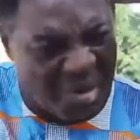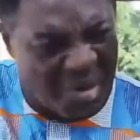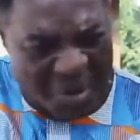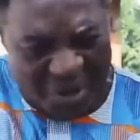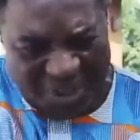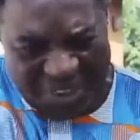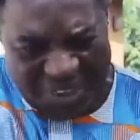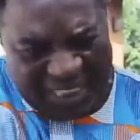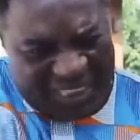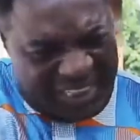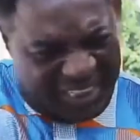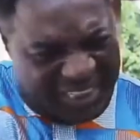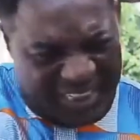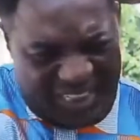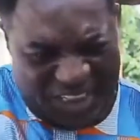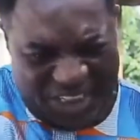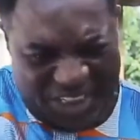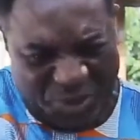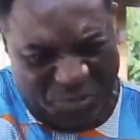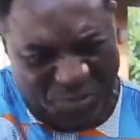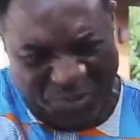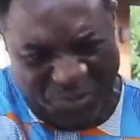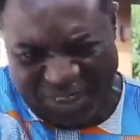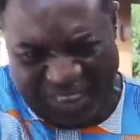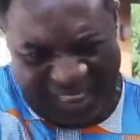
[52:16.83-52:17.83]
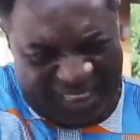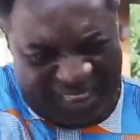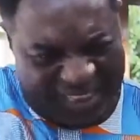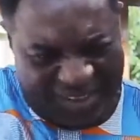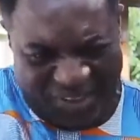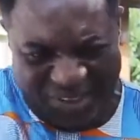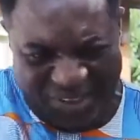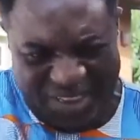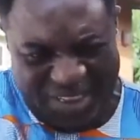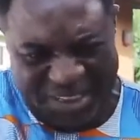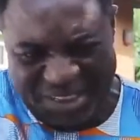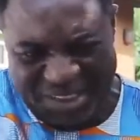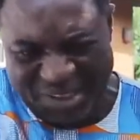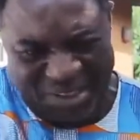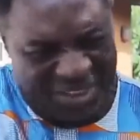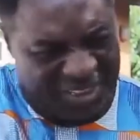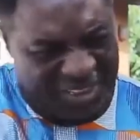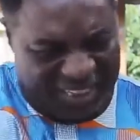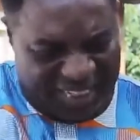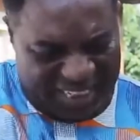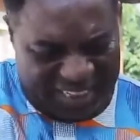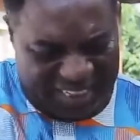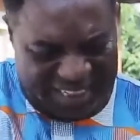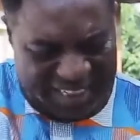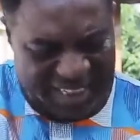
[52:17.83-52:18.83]
I know all these cheap tricks, all
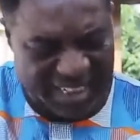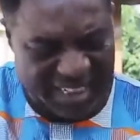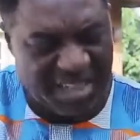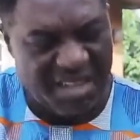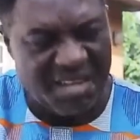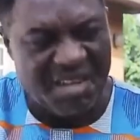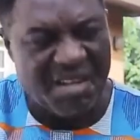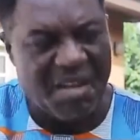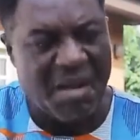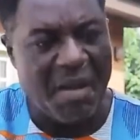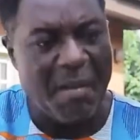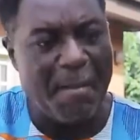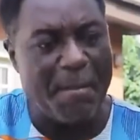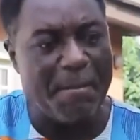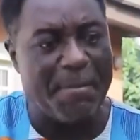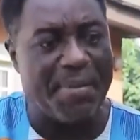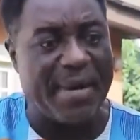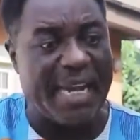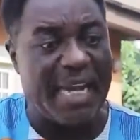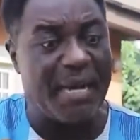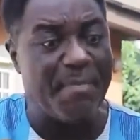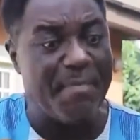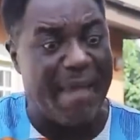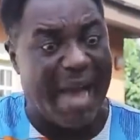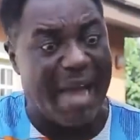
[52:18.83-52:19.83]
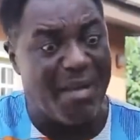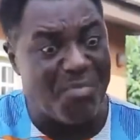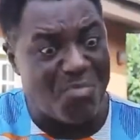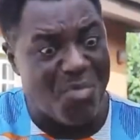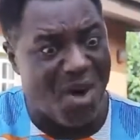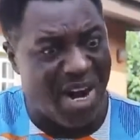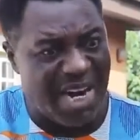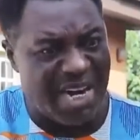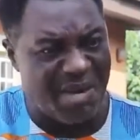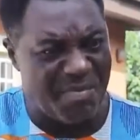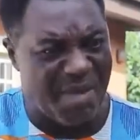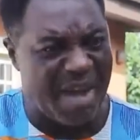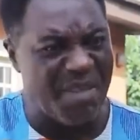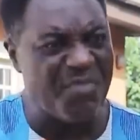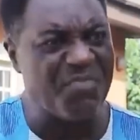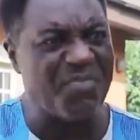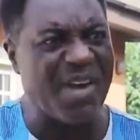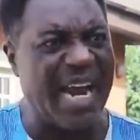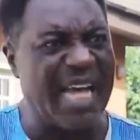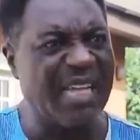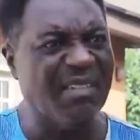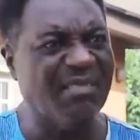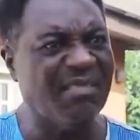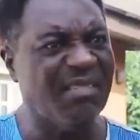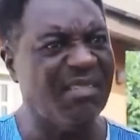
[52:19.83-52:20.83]
this nonsense. Bring my
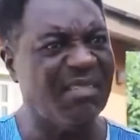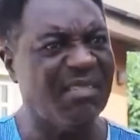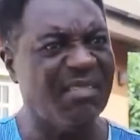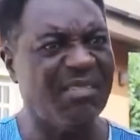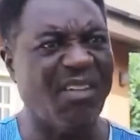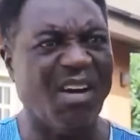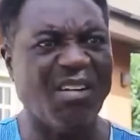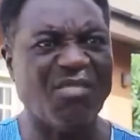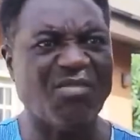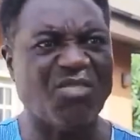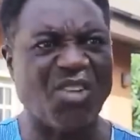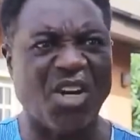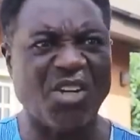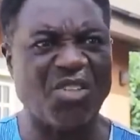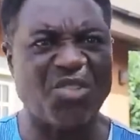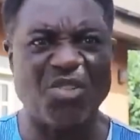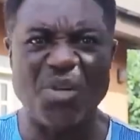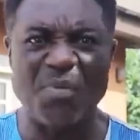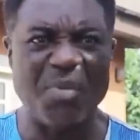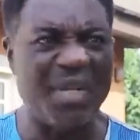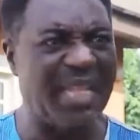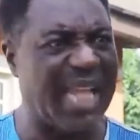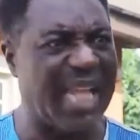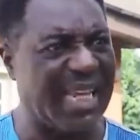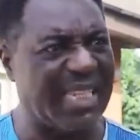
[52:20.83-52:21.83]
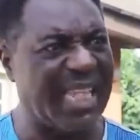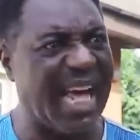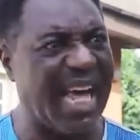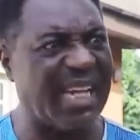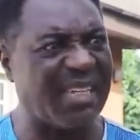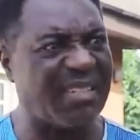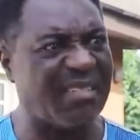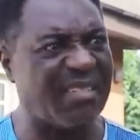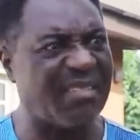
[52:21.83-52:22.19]
money, my friend. Don't talk to me